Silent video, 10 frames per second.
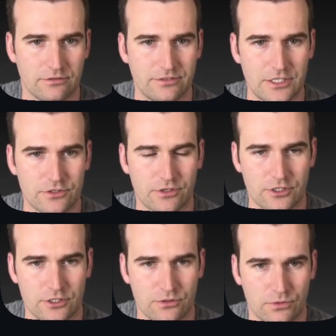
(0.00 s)
fetch
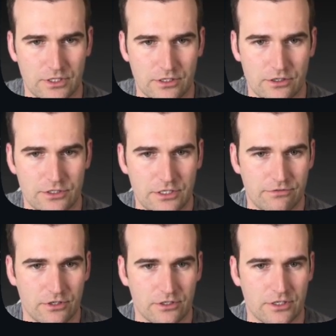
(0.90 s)
function within our
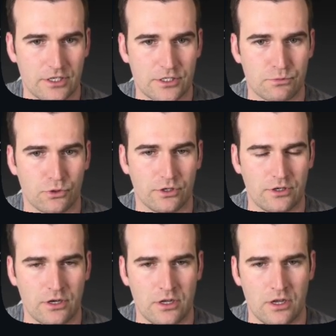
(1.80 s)
default export,